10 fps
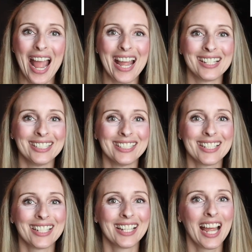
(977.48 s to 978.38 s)

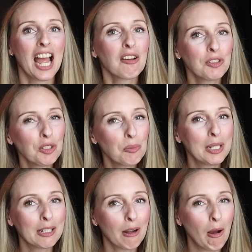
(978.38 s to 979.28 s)
And have you
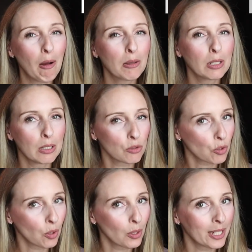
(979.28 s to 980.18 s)
been called
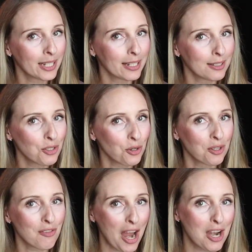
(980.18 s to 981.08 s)
controlling in your
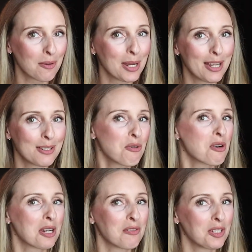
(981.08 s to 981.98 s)
environment,
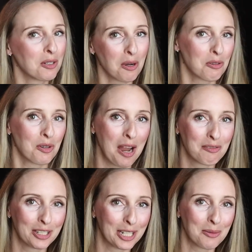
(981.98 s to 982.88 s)
or if you go
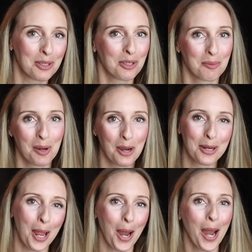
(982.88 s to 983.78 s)
traveling with your
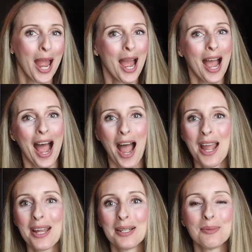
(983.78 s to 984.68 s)
partner?
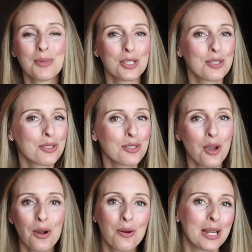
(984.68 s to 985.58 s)
I am
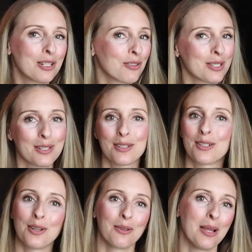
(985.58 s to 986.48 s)
so interested
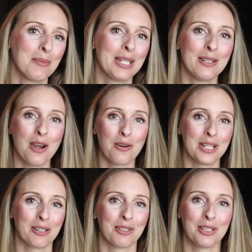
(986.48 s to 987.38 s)
to know. Let me know
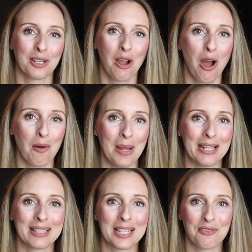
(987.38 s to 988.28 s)
down in the
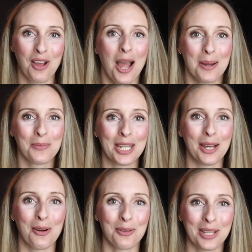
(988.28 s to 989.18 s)
comments if I'm the
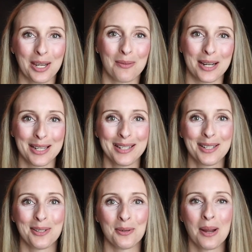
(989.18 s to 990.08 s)
only one
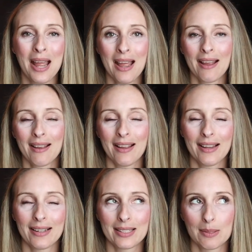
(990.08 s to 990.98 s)
who
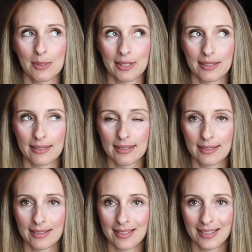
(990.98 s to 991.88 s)

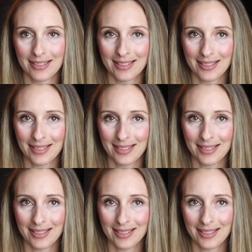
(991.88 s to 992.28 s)
experiences this.